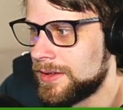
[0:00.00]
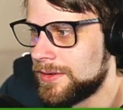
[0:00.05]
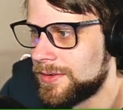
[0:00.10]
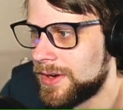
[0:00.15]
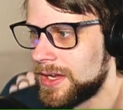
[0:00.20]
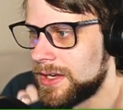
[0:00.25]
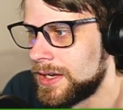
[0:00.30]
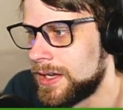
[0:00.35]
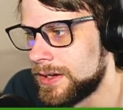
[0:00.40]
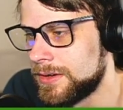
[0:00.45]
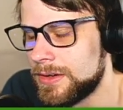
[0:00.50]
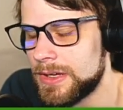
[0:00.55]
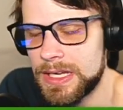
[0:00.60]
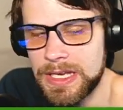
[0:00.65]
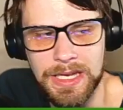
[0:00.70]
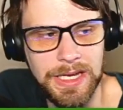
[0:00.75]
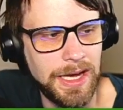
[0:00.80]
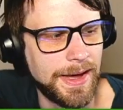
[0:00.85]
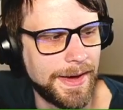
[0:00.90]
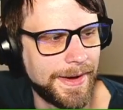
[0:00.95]
right now.
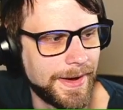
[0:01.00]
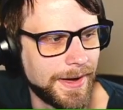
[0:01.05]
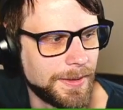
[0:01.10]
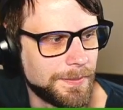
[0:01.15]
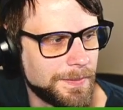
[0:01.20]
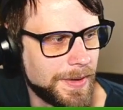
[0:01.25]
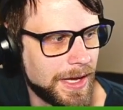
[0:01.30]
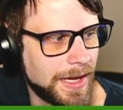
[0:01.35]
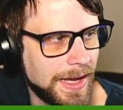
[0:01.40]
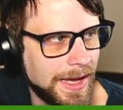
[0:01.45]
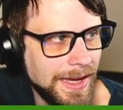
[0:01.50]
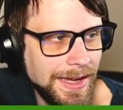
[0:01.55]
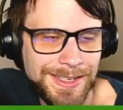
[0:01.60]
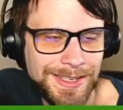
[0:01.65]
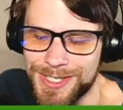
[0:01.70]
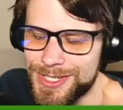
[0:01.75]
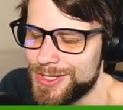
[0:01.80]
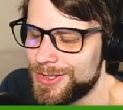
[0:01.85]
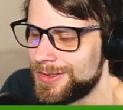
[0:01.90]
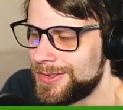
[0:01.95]
I
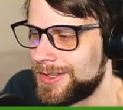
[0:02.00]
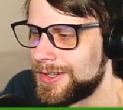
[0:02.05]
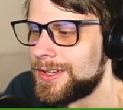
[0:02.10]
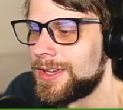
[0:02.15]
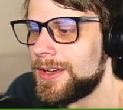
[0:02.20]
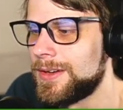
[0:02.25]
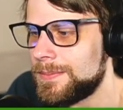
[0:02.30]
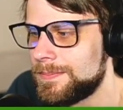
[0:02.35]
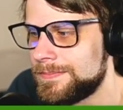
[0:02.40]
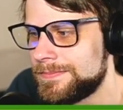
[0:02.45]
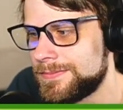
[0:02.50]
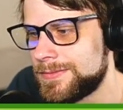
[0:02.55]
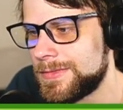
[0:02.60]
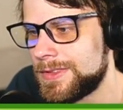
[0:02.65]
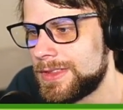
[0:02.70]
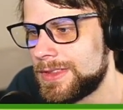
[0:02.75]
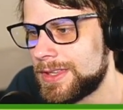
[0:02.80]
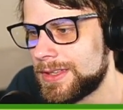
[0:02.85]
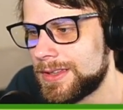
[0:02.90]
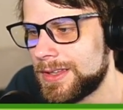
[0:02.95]
should look up
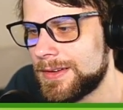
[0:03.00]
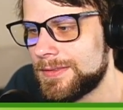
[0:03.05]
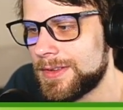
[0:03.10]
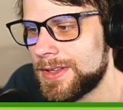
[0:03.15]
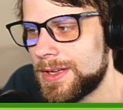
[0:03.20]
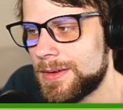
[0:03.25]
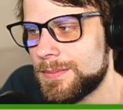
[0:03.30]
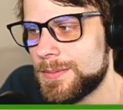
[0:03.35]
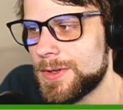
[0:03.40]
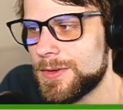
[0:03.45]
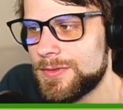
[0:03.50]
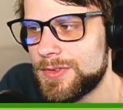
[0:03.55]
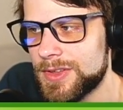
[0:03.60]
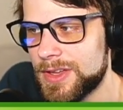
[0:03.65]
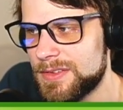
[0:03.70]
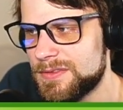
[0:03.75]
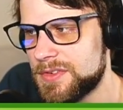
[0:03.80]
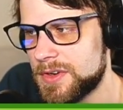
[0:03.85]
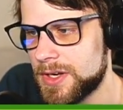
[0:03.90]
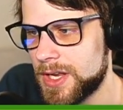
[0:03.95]
the level up
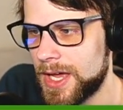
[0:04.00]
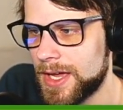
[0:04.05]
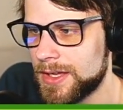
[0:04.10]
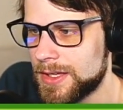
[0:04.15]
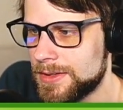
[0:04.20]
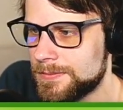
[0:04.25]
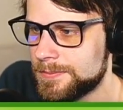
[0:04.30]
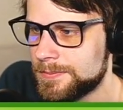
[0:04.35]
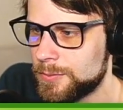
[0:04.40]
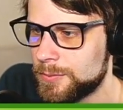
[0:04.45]
moveset for Nagy.